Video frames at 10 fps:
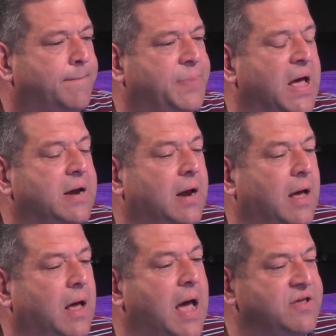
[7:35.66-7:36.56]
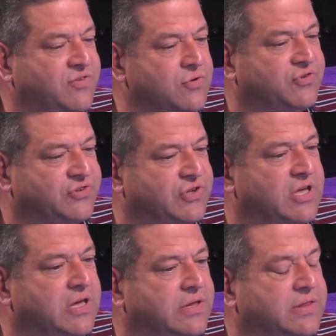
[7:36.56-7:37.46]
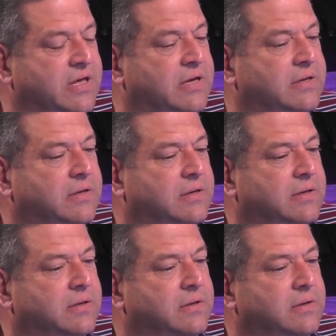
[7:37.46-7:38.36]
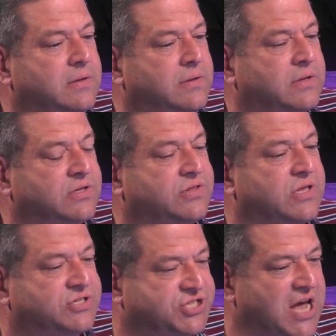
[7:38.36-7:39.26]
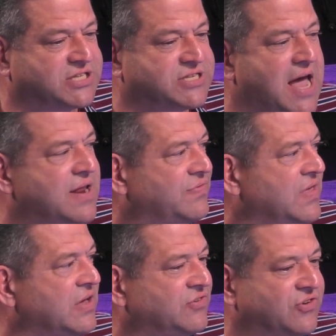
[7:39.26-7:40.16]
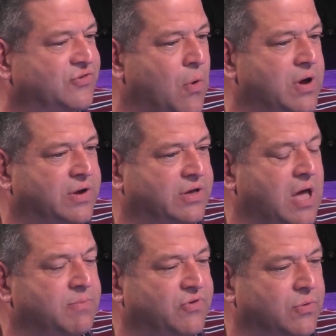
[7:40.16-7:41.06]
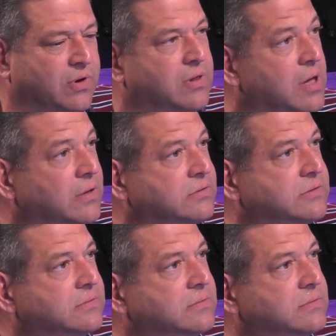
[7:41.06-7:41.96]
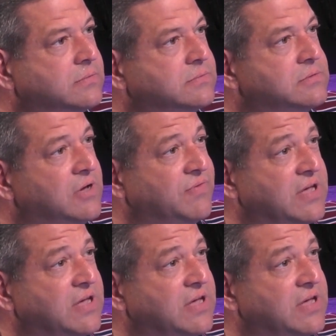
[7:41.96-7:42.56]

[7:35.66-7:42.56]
But I do see that the check side of things is going to come to a close. Eventually.